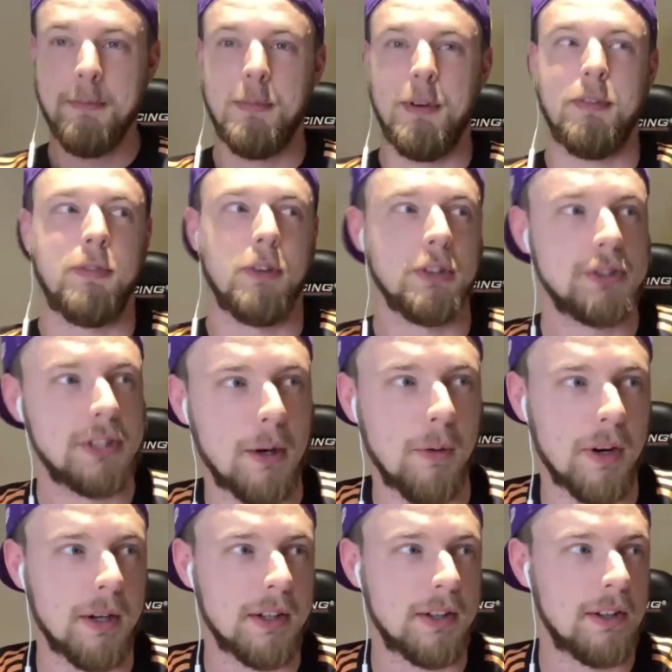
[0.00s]
But first thing I
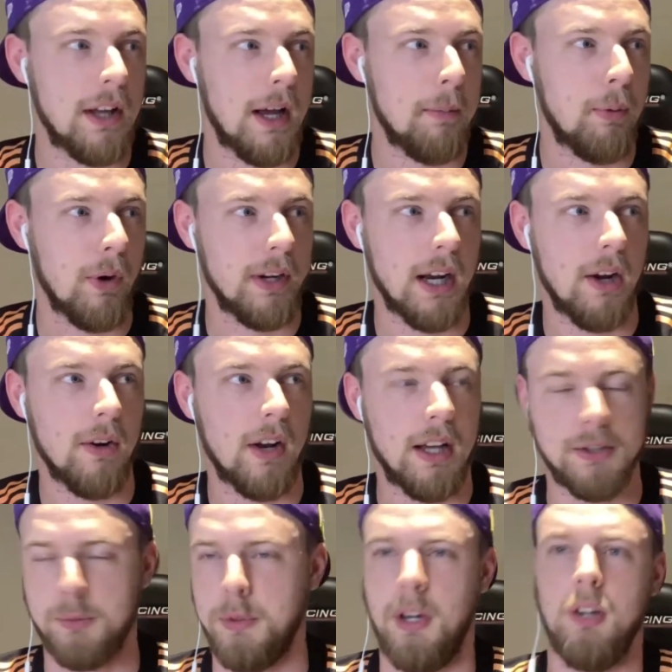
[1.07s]
want to point out,
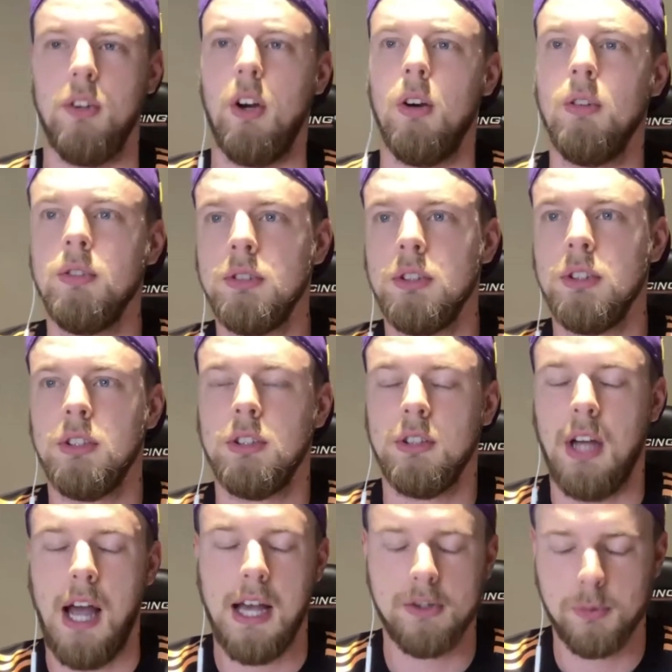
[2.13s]
as we all
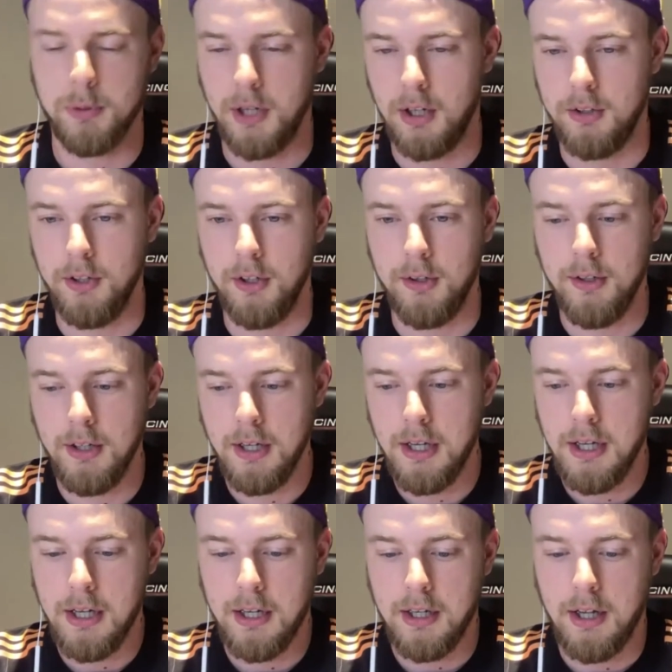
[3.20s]
know,
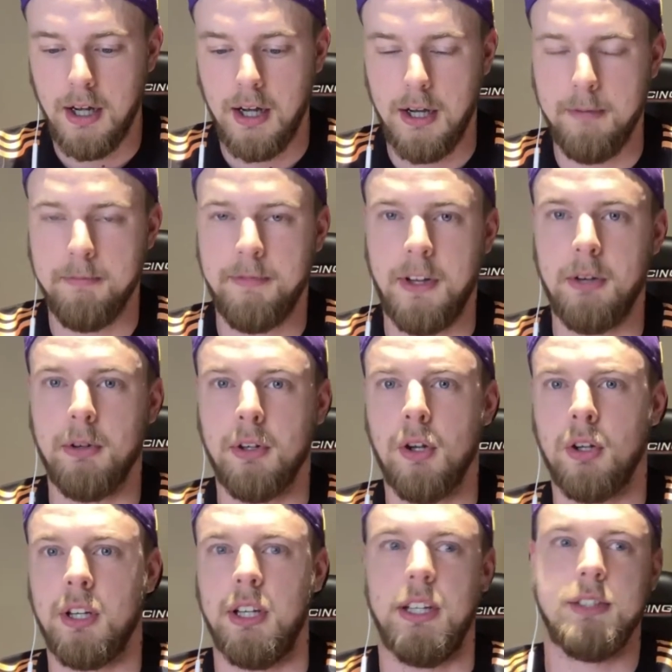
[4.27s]

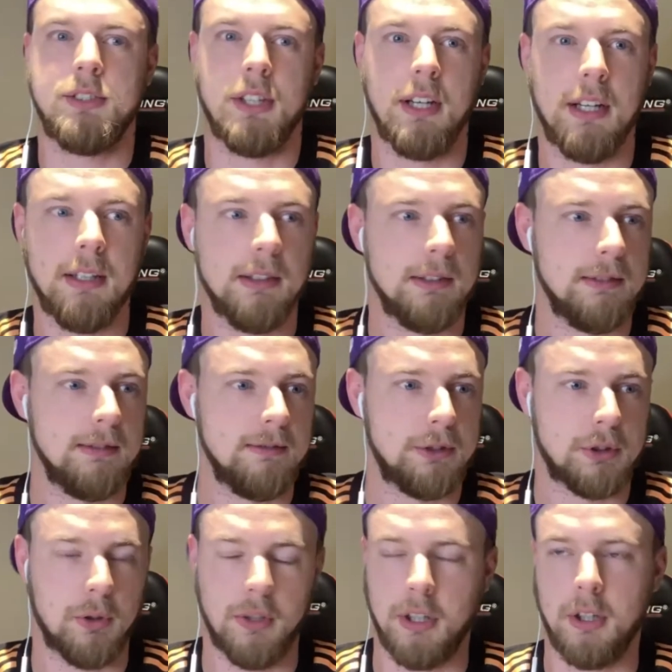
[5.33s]
Federico Chiesa
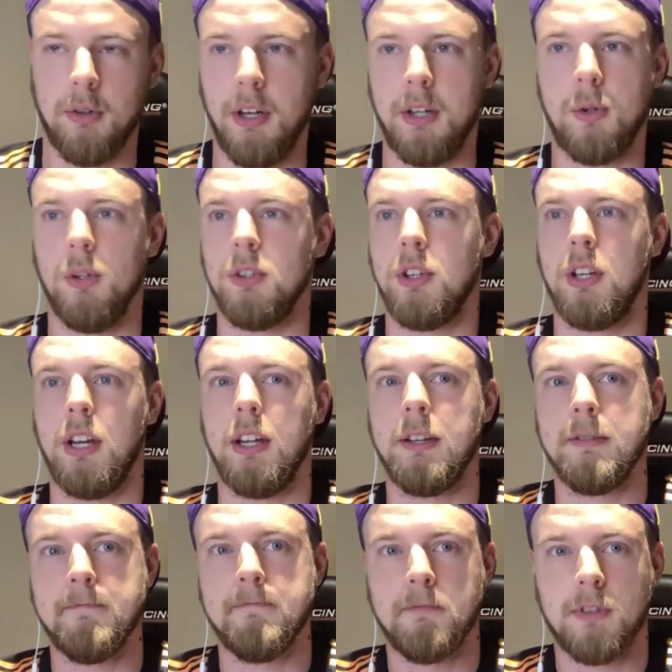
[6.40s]
scored a great goal today.
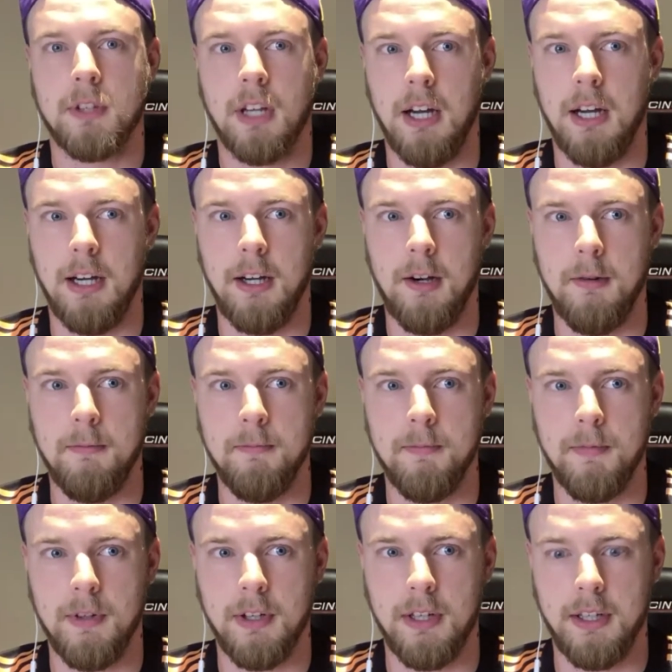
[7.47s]

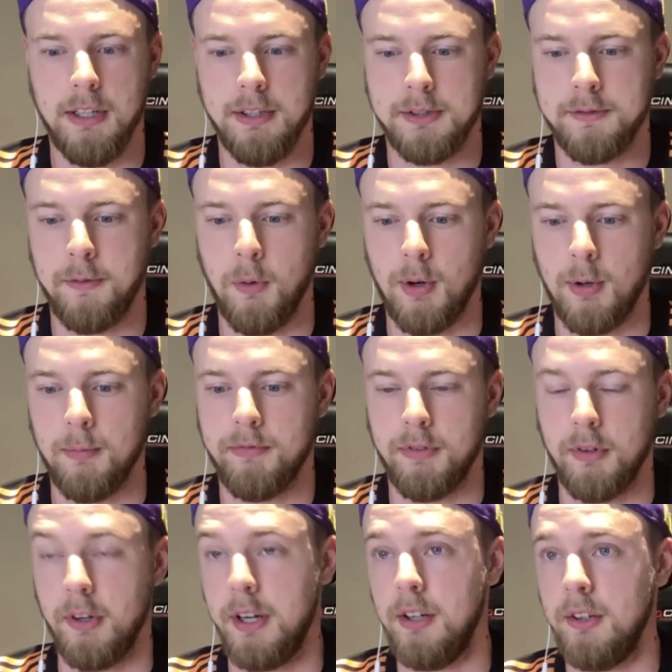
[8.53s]
His form
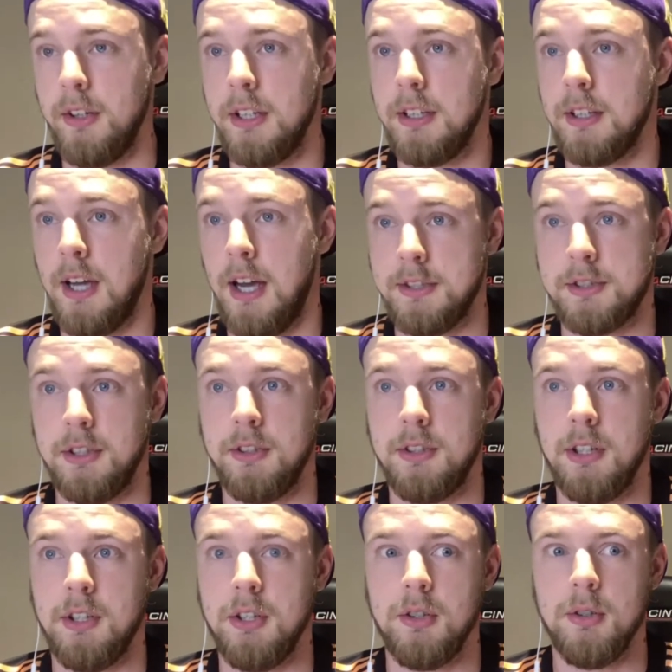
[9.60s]
for Italy has
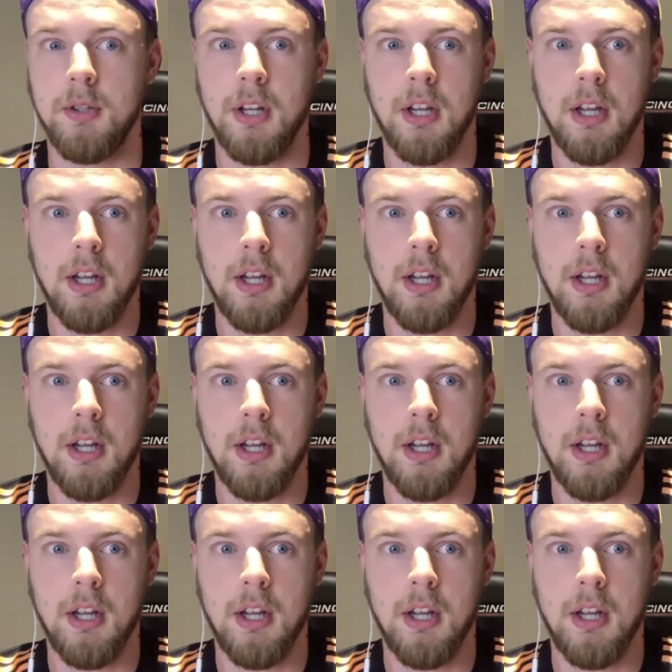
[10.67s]
continued.